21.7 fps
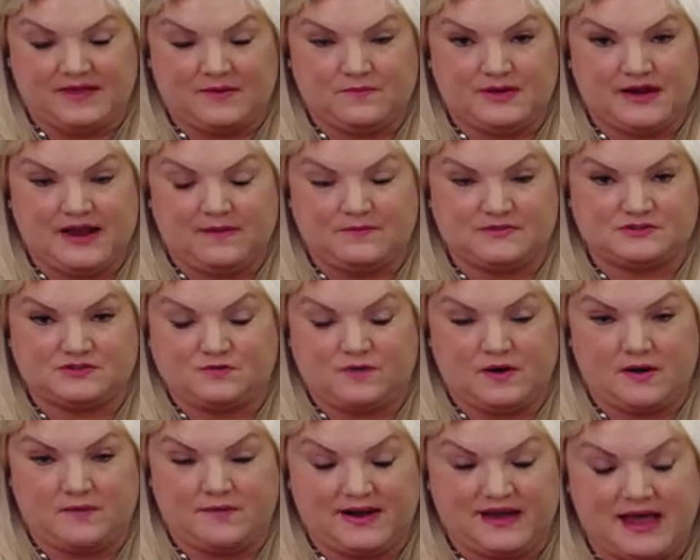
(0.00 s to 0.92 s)
when I was
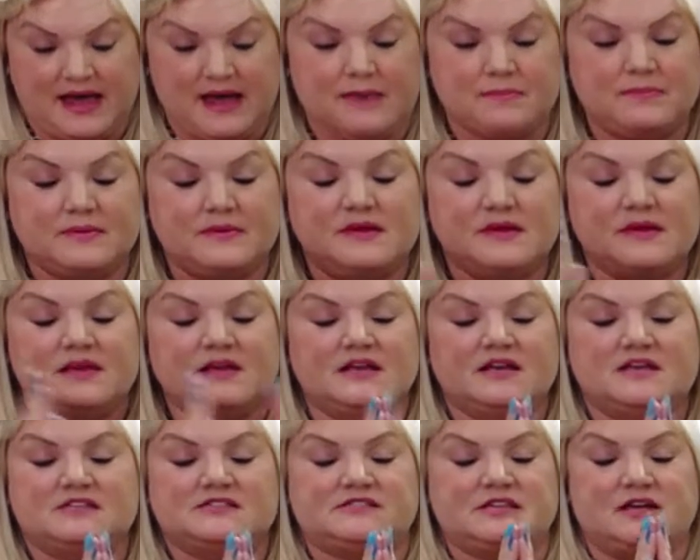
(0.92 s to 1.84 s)
growing up.
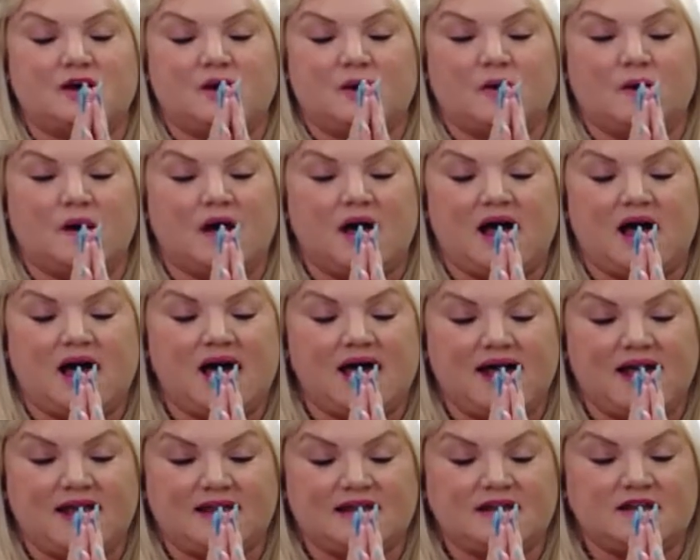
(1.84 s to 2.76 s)
So,
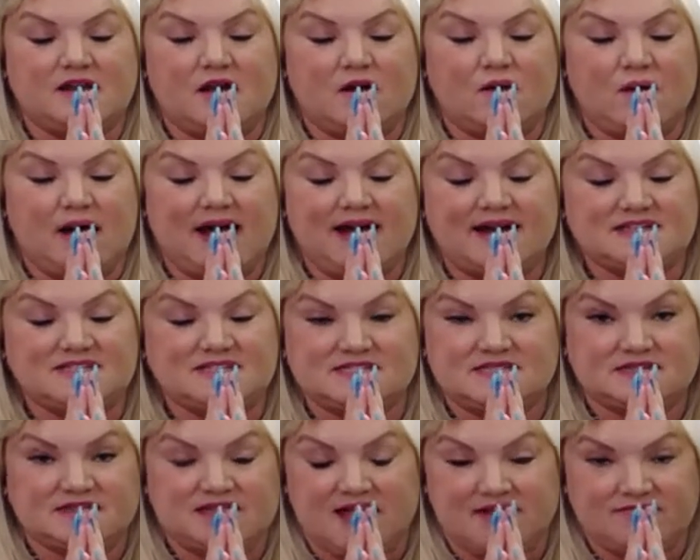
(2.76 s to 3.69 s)
I just
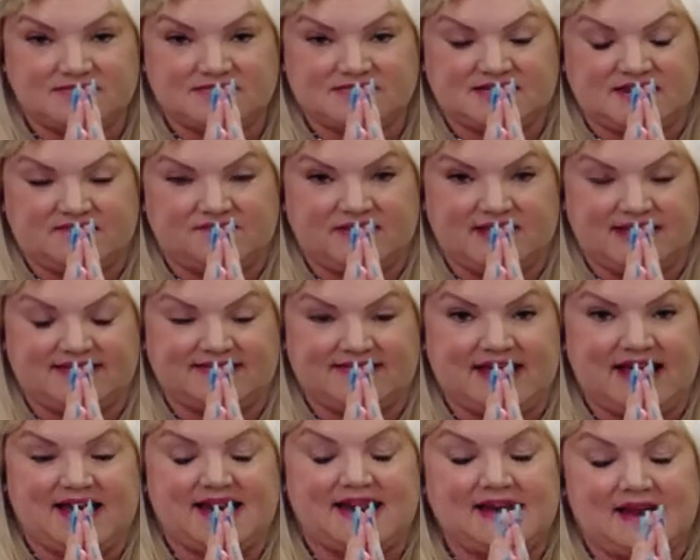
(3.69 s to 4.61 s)
love stuff like
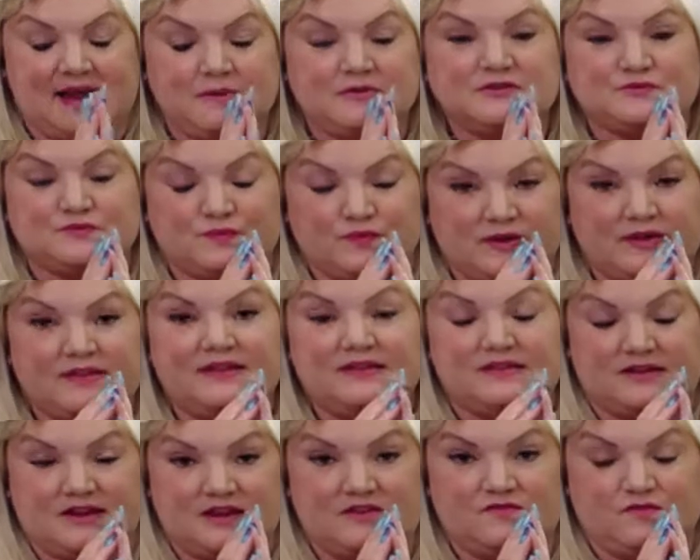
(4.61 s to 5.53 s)
that, and I was really
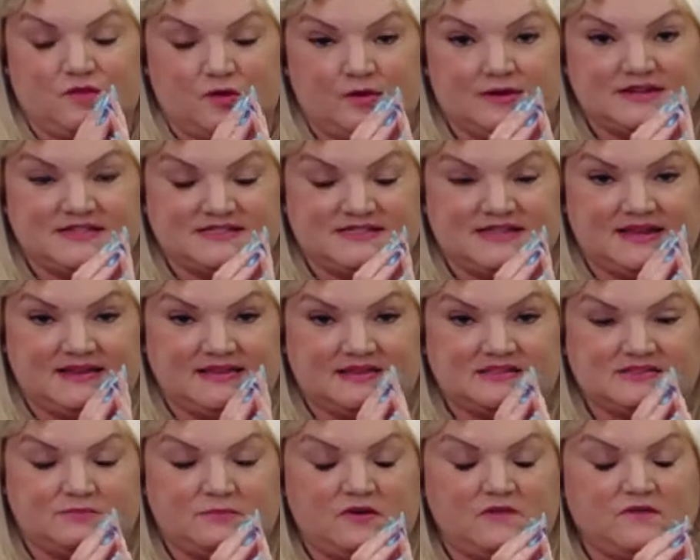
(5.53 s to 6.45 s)
looking forward to seeing
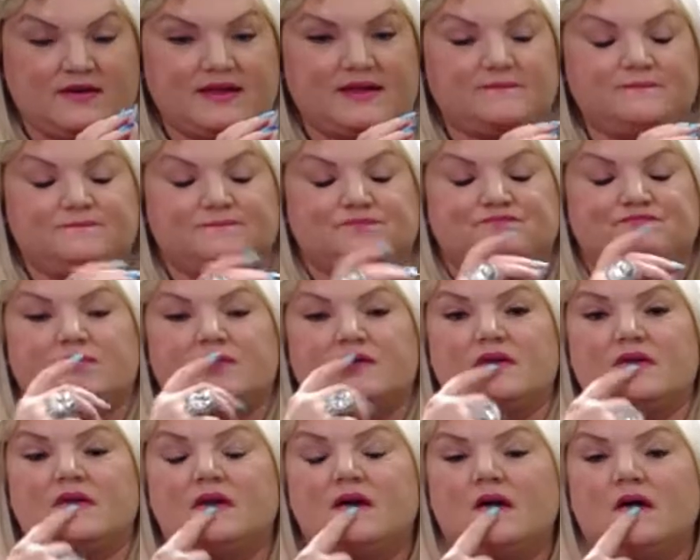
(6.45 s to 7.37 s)
this movie.
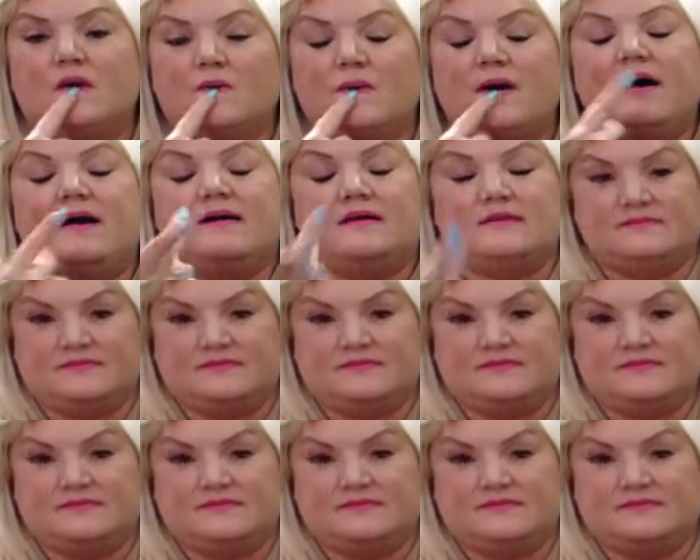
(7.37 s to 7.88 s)
Well,